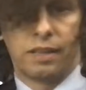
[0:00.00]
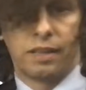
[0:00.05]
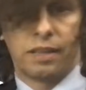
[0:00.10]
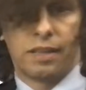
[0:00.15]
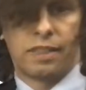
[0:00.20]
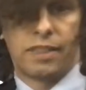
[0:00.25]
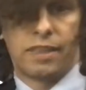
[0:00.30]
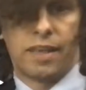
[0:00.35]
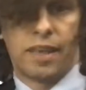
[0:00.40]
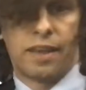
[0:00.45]

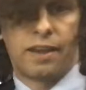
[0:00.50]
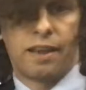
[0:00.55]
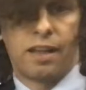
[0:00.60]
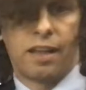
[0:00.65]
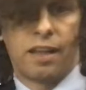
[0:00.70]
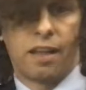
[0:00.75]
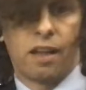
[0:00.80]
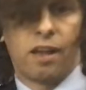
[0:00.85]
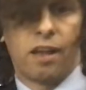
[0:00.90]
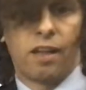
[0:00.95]
then
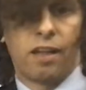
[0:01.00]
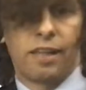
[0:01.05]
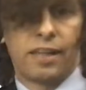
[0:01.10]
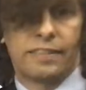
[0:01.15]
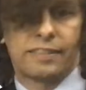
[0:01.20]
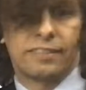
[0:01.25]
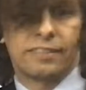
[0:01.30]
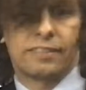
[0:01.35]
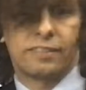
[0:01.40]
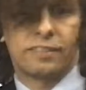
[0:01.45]
it
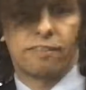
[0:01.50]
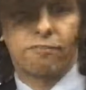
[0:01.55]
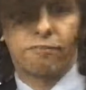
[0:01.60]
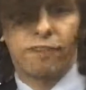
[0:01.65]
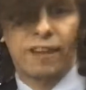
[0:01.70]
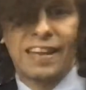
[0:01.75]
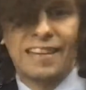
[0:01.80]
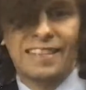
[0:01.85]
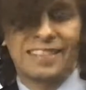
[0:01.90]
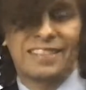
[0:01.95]

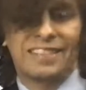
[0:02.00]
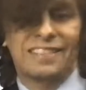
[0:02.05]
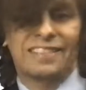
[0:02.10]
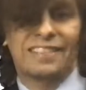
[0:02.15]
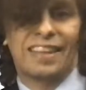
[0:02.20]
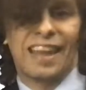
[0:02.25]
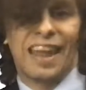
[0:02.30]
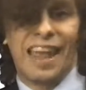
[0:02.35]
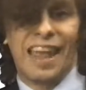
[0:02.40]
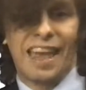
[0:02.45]
suffices
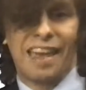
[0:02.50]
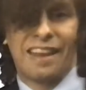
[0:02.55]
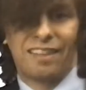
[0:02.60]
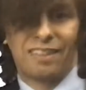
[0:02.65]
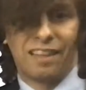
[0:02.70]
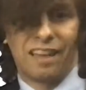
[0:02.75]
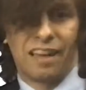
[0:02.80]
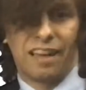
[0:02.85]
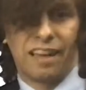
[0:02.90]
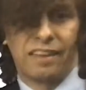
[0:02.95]
to
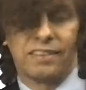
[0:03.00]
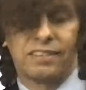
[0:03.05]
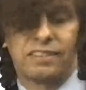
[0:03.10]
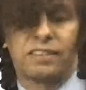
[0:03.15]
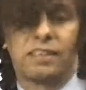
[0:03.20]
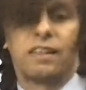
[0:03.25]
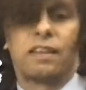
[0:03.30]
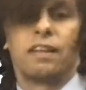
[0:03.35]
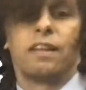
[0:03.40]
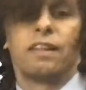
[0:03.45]

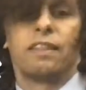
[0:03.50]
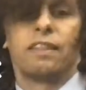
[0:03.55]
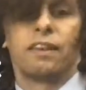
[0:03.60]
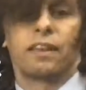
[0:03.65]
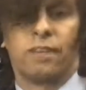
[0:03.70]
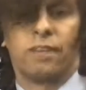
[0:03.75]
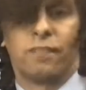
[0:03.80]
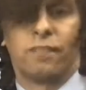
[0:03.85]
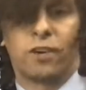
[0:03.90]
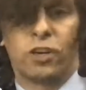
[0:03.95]
analyze the
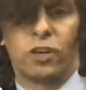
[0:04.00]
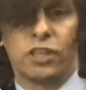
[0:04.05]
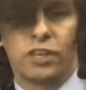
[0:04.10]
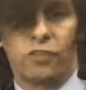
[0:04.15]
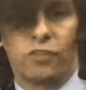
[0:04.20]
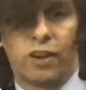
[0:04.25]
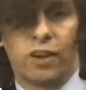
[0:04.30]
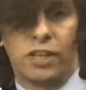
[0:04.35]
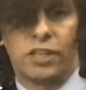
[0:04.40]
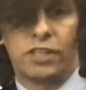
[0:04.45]
conversion
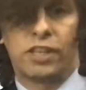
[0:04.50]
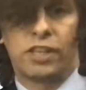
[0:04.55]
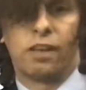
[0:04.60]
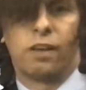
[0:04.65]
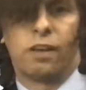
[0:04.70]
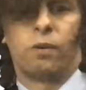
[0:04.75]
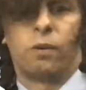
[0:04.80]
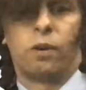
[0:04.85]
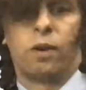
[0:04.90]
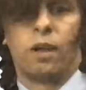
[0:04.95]

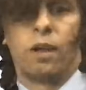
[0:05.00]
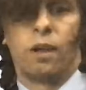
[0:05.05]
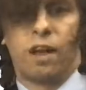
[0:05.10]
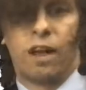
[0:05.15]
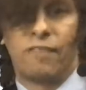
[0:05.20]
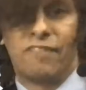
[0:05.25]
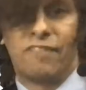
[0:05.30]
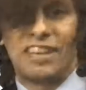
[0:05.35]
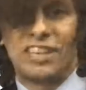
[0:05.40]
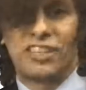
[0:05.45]
ratio
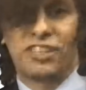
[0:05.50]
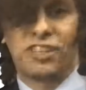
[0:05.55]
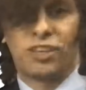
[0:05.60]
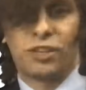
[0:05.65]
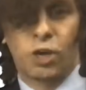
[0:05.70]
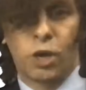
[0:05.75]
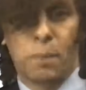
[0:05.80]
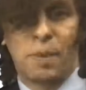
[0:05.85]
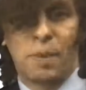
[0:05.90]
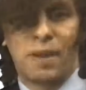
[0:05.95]
of each
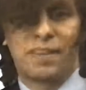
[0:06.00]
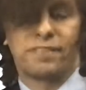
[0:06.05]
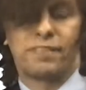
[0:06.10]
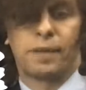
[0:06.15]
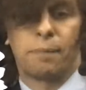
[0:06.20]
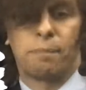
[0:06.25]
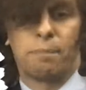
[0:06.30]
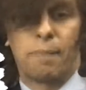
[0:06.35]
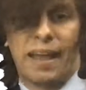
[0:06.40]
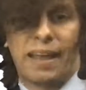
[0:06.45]

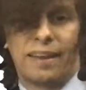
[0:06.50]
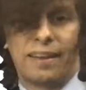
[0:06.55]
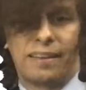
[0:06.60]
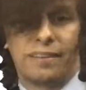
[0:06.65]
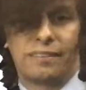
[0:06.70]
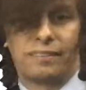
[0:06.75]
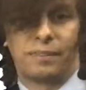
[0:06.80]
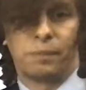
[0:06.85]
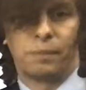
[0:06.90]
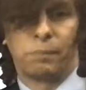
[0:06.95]
deterministic
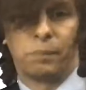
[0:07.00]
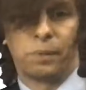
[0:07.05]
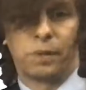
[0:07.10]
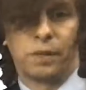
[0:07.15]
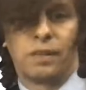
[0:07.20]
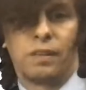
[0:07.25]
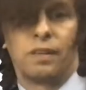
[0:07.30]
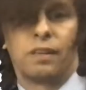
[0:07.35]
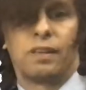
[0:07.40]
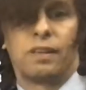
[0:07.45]
mechanism
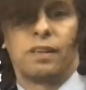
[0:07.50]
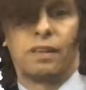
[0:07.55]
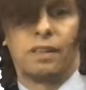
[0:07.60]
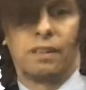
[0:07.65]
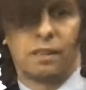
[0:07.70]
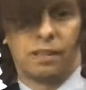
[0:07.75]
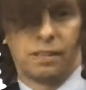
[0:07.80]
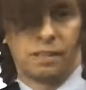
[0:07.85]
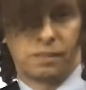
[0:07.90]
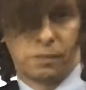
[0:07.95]

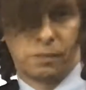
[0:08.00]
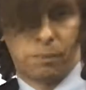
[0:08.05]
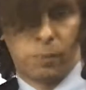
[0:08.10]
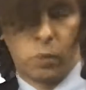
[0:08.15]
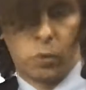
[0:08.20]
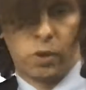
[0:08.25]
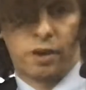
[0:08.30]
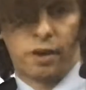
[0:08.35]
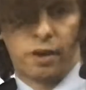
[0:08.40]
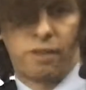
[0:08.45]
in the
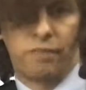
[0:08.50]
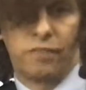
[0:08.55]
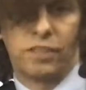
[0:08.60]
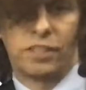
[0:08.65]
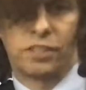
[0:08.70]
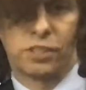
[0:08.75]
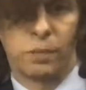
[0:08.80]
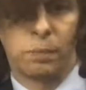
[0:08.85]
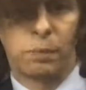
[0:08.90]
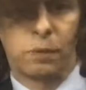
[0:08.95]
support of the
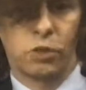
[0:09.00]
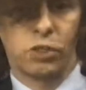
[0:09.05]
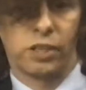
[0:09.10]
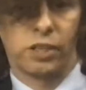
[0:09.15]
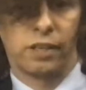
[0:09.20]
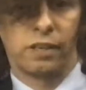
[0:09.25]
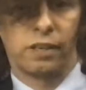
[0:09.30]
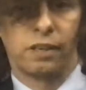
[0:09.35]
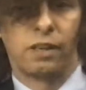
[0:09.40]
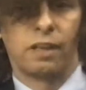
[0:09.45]

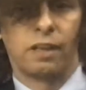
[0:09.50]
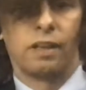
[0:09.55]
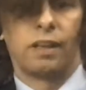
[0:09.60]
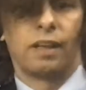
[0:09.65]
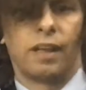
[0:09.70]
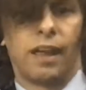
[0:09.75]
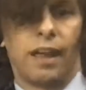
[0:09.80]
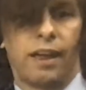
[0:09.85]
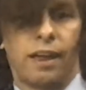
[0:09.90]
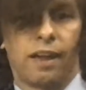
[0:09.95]
distribution,
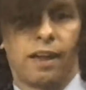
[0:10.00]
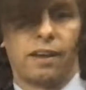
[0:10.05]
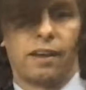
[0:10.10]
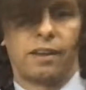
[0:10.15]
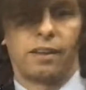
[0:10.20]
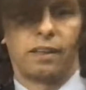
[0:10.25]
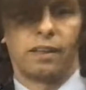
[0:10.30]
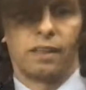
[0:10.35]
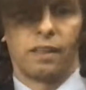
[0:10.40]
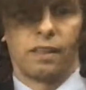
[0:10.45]

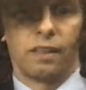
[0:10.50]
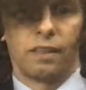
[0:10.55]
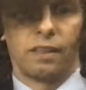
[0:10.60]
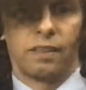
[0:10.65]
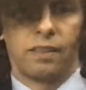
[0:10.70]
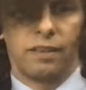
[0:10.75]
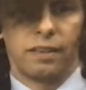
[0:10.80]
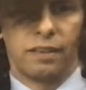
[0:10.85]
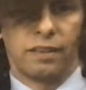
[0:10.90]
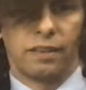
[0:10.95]
and
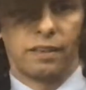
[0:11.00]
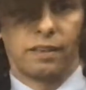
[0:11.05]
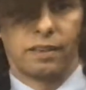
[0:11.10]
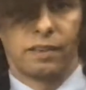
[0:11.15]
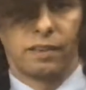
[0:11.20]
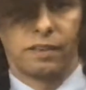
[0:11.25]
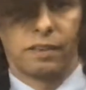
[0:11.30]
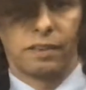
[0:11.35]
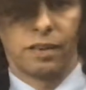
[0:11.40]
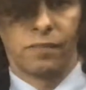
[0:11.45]
the
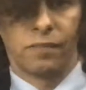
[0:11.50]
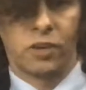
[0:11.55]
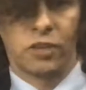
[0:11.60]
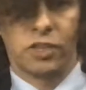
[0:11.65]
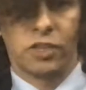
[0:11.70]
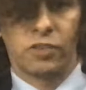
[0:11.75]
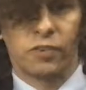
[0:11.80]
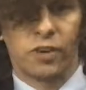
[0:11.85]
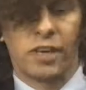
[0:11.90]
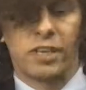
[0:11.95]

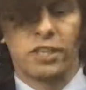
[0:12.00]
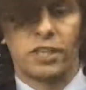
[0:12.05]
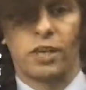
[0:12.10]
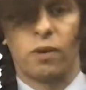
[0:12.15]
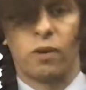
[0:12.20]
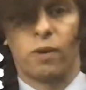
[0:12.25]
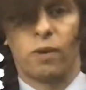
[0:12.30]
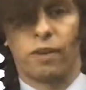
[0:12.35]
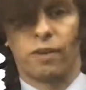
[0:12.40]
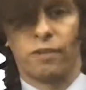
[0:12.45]
conversion
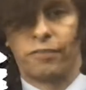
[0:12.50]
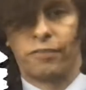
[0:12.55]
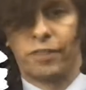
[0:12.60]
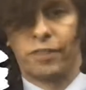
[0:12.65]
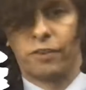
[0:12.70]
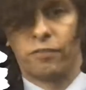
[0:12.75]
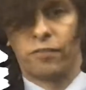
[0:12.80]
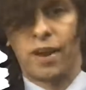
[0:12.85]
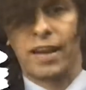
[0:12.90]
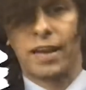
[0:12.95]
ratio of
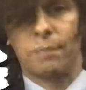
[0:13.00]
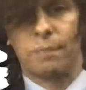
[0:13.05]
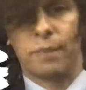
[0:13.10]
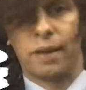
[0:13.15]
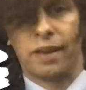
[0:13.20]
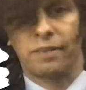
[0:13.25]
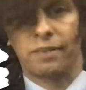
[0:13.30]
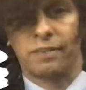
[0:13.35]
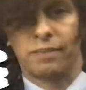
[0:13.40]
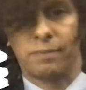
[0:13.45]
the
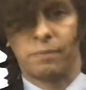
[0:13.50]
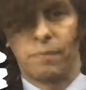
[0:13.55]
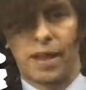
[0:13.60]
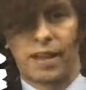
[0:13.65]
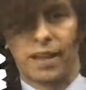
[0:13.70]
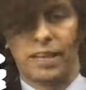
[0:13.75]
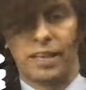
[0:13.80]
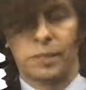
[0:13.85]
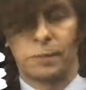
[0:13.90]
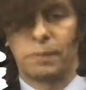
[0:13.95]
randomized
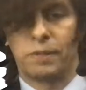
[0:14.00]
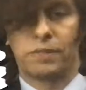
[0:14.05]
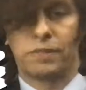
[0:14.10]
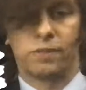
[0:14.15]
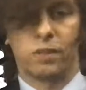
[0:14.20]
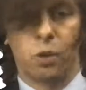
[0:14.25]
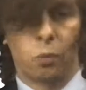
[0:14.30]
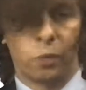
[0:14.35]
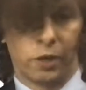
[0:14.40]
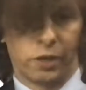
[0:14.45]
mechanism is
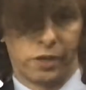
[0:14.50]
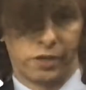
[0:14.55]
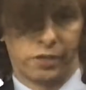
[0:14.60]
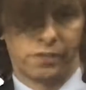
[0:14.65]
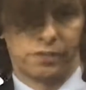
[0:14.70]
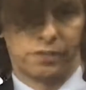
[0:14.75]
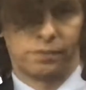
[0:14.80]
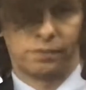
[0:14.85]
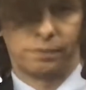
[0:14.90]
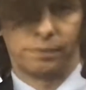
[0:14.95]
no worse.